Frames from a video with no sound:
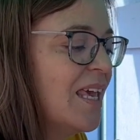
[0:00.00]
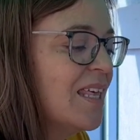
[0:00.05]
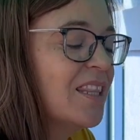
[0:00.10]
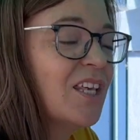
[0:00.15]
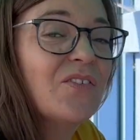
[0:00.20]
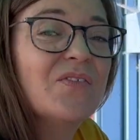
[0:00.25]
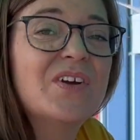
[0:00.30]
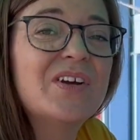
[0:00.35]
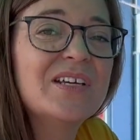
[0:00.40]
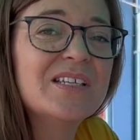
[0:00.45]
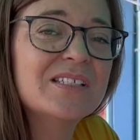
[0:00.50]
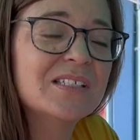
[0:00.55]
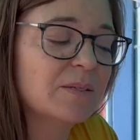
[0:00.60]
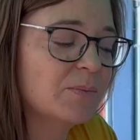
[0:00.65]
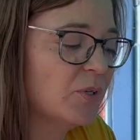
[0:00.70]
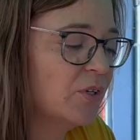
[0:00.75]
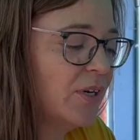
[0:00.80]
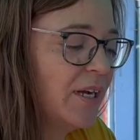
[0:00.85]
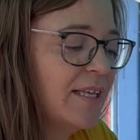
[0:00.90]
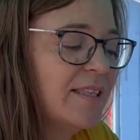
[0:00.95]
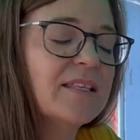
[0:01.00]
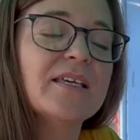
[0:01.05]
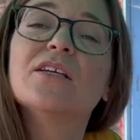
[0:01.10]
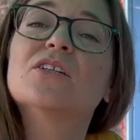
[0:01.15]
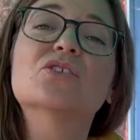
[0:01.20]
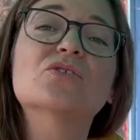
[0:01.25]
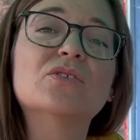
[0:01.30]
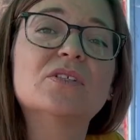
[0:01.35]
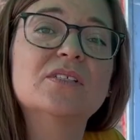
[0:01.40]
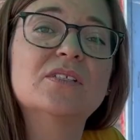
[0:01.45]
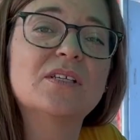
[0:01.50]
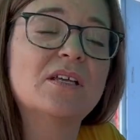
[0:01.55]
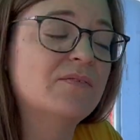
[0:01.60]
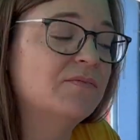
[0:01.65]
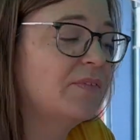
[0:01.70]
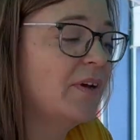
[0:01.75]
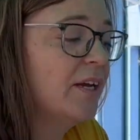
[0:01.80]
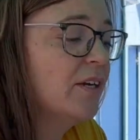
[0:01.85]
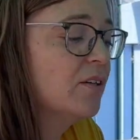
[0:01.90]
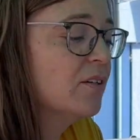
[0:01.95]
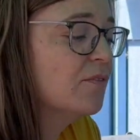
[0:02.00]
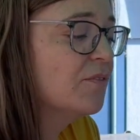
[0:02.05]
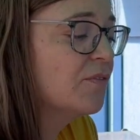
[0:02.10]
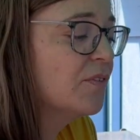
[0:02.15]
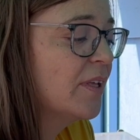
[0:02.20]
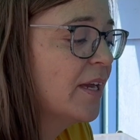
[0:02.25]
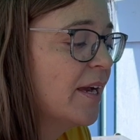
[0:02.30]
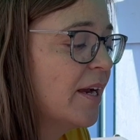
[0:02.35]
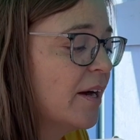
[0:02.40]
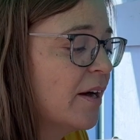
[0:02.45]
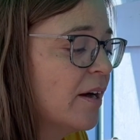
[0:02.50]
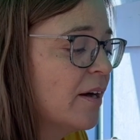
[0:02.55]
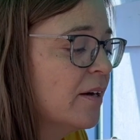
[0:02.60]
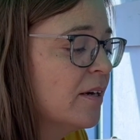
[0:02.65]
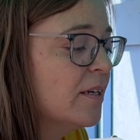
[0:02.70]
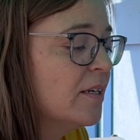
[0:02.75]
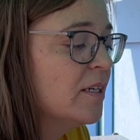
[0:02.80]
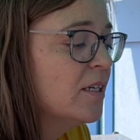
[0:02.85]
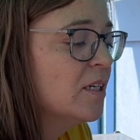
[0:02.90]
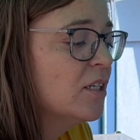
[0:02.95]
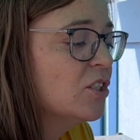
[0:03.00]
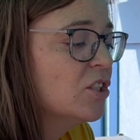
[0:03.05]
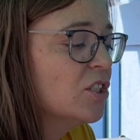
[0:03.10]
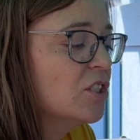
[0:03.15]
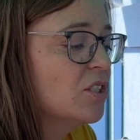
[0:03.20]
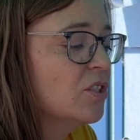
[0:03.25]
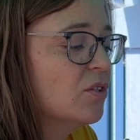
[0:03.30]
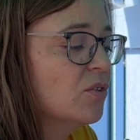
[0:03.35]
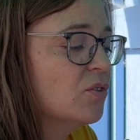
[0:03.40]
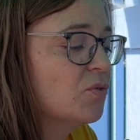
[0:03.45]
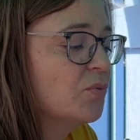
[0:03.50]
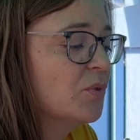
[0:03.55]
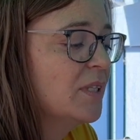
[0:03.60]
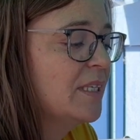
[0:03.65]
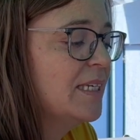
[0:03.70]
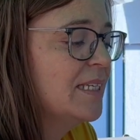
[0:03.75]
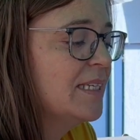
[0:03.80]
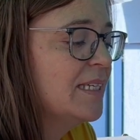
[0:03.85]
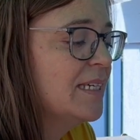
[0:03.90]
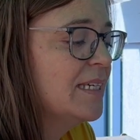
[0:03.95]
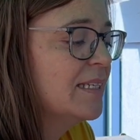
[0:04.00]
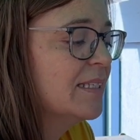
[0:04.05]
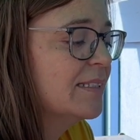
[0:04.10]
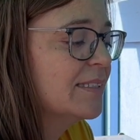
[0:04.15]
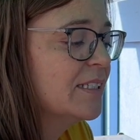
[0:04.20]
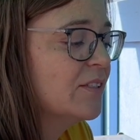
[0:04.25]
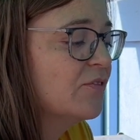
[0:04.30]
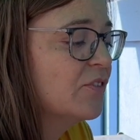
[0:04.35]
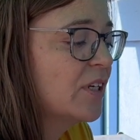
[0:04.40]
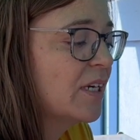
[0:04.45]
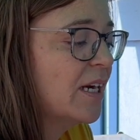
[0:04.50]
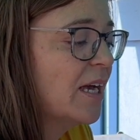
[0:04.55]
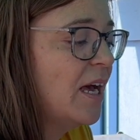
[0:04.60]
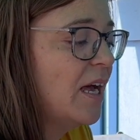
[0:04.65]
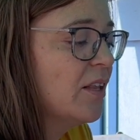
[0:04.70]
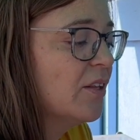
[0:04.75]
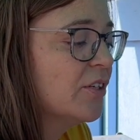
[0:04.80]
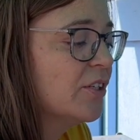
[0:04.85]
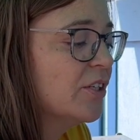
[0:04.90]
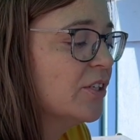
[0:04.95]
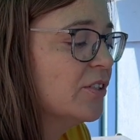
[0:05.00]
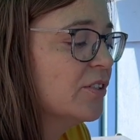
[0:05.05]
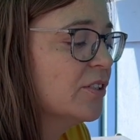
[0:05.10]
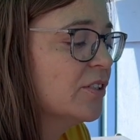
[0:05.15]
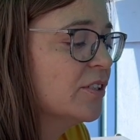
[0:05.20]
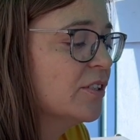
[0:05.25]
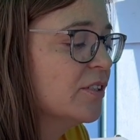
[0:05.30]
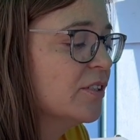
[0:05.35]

They're very similar, I think, to the Sunfired Flare, just those really neat different colors.